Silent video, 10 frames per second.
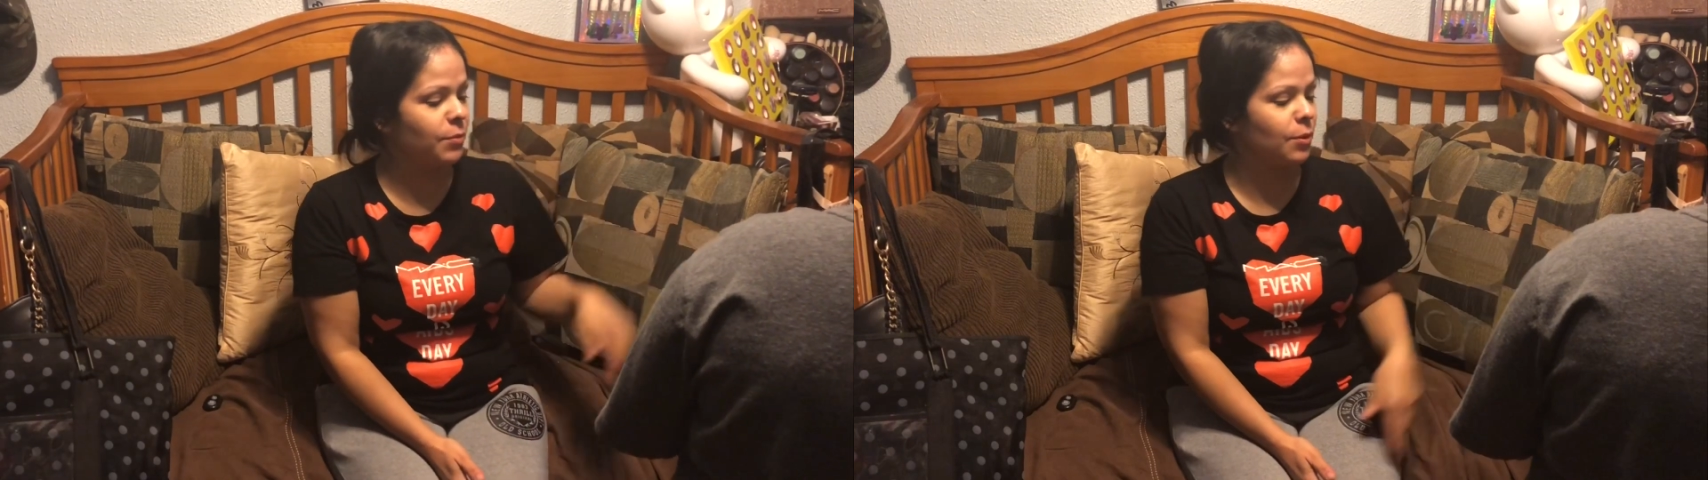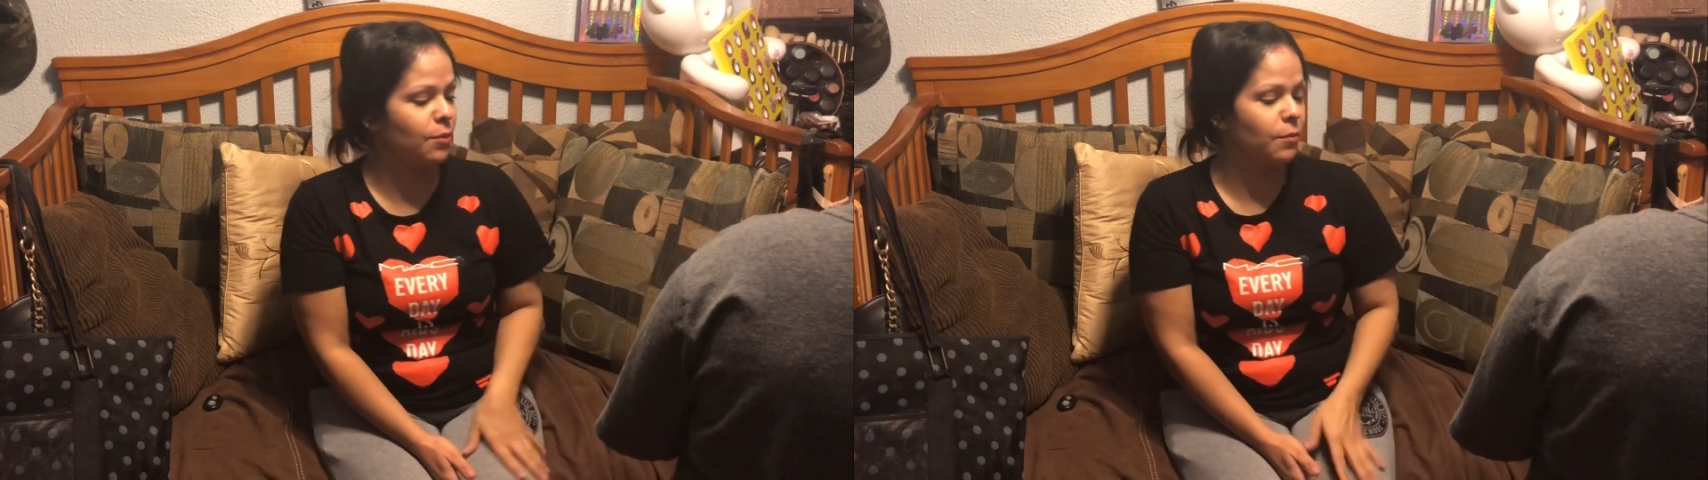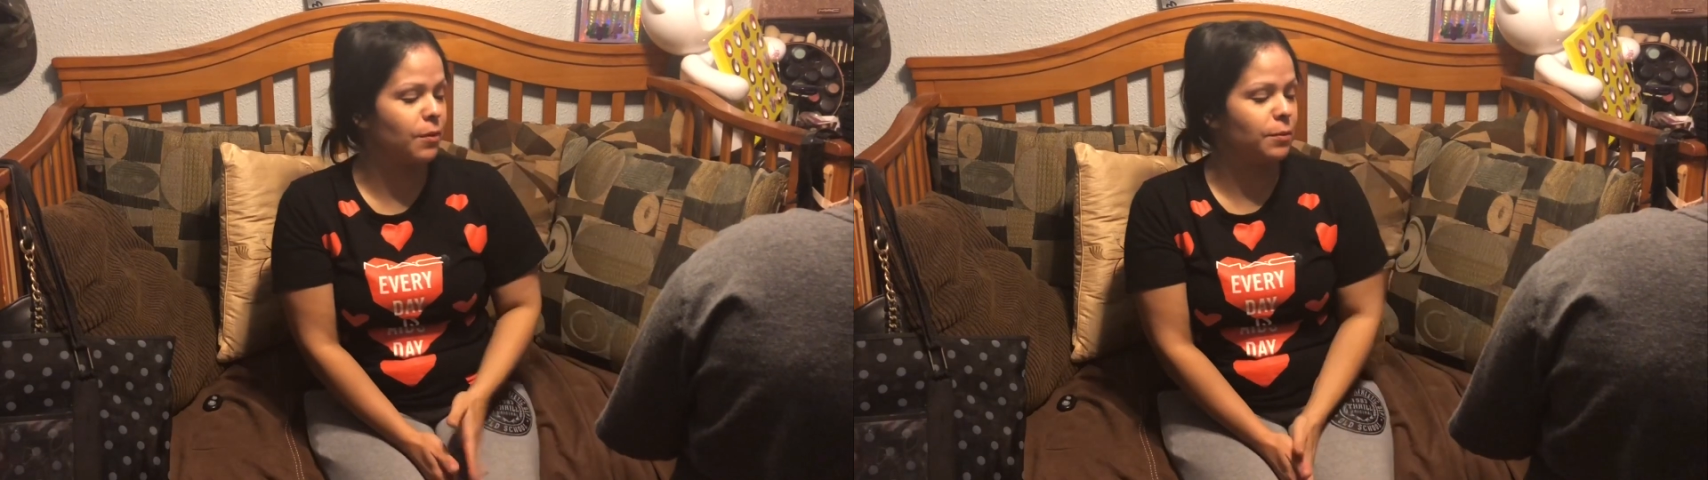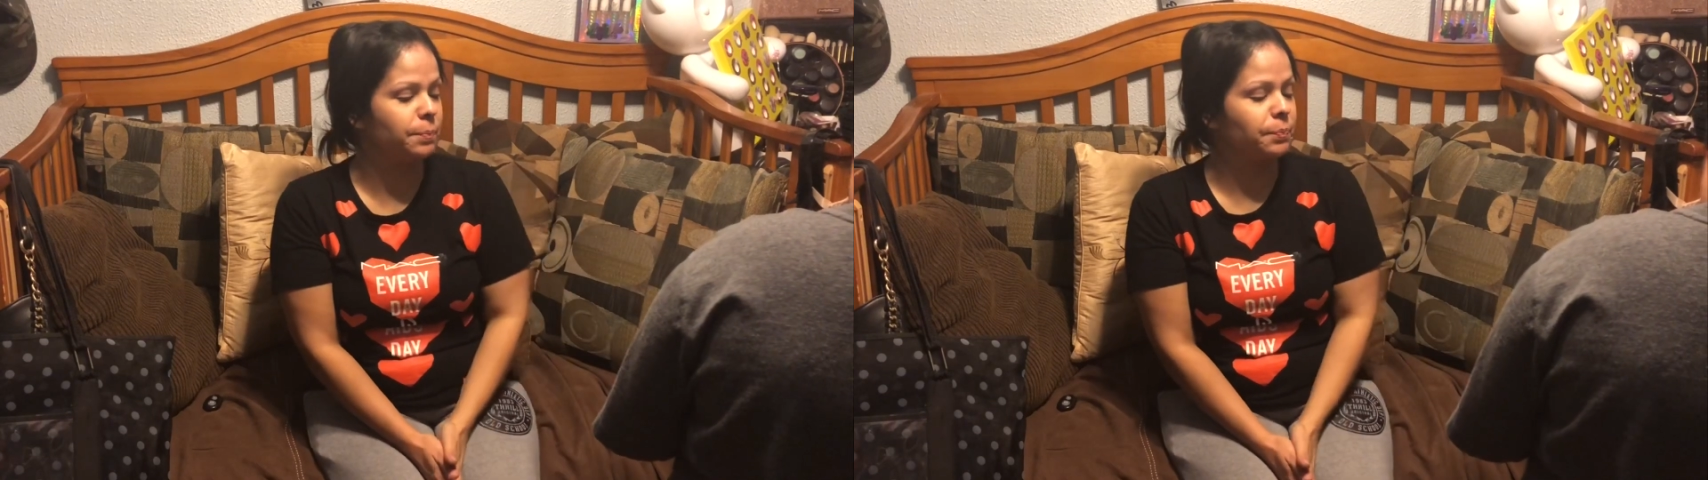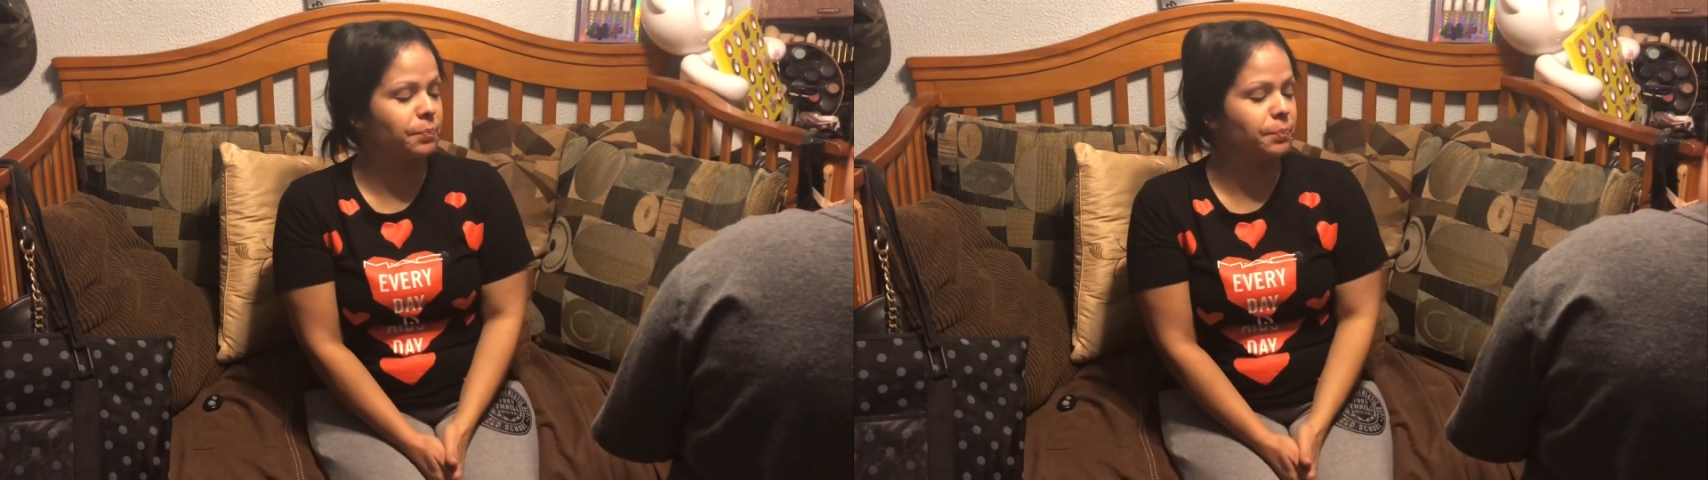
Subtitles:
Beautiful.